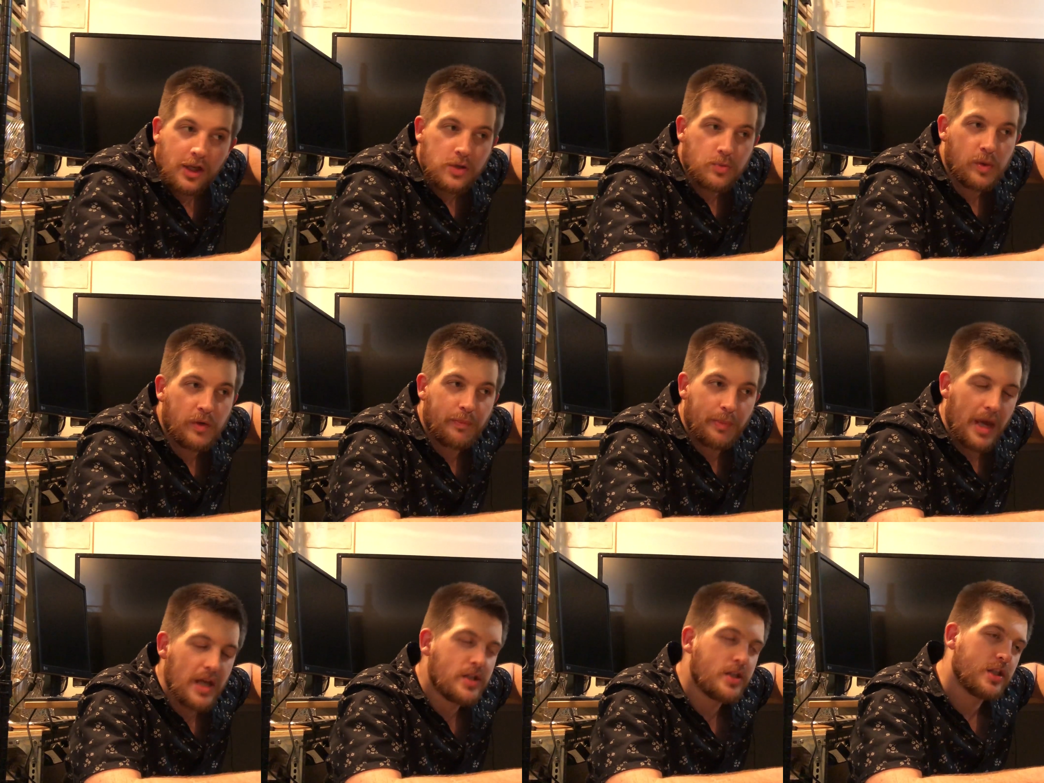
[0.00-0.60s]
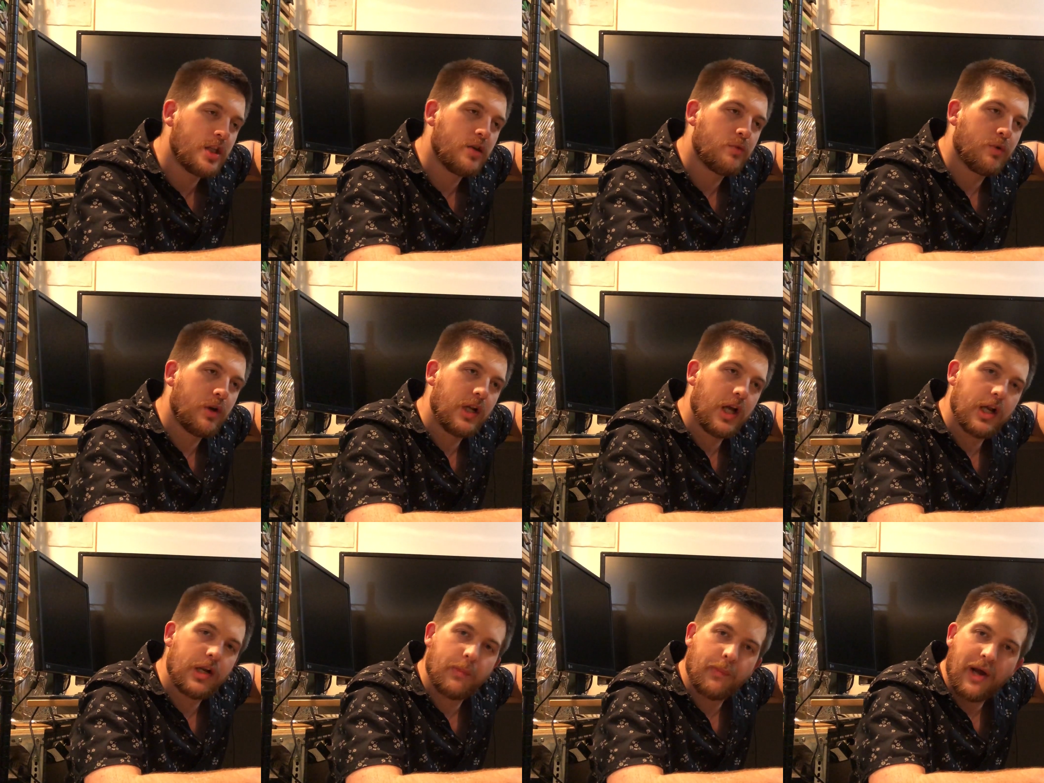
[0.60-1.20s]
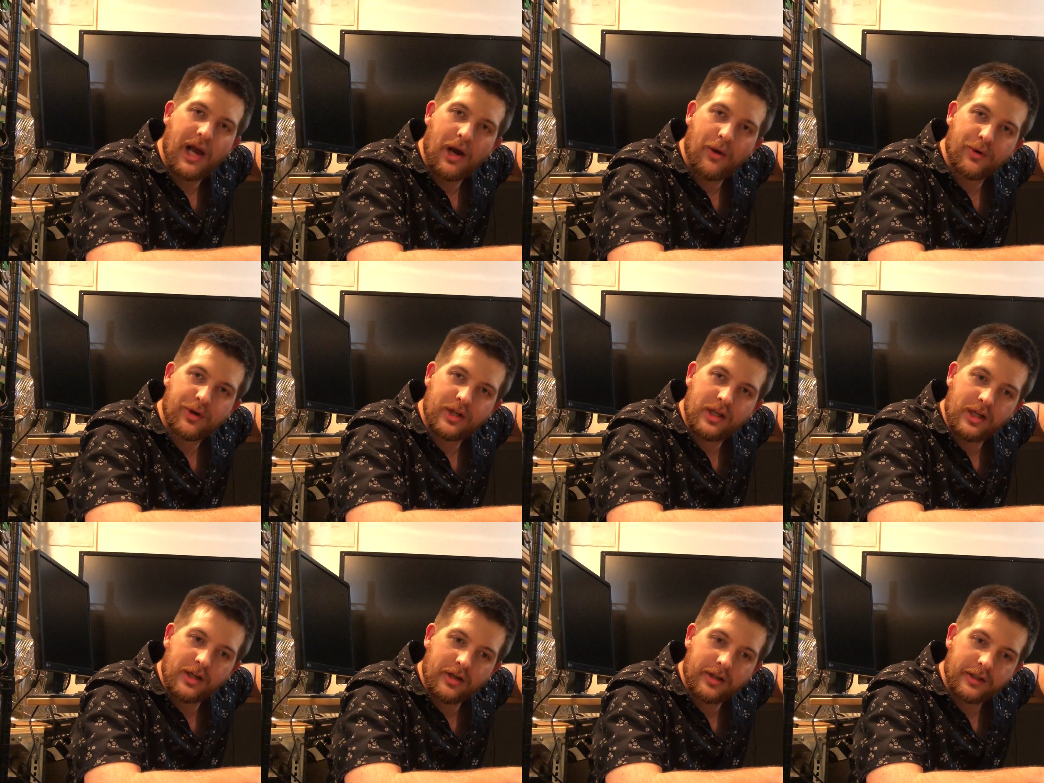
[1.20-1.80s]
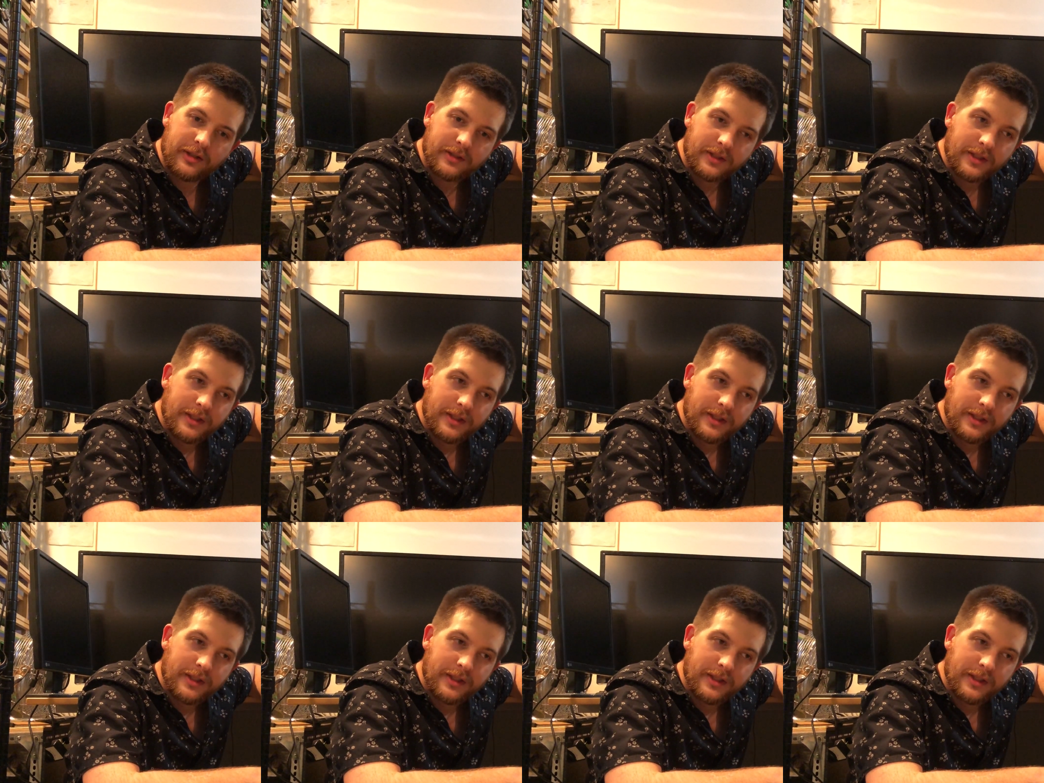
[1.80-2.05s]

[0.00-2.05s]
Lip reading: because we've basically run out of power here.